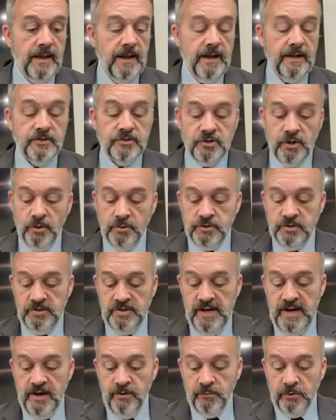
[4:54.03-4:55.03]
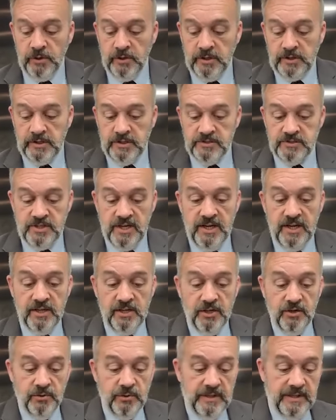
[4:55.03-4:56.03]
And so today we're going to
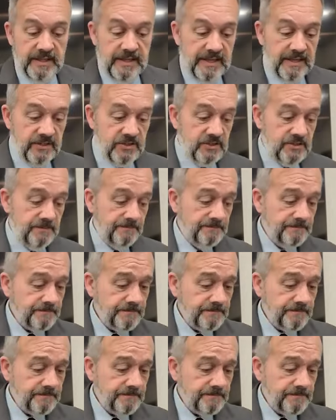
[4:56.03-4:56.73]
continue in this.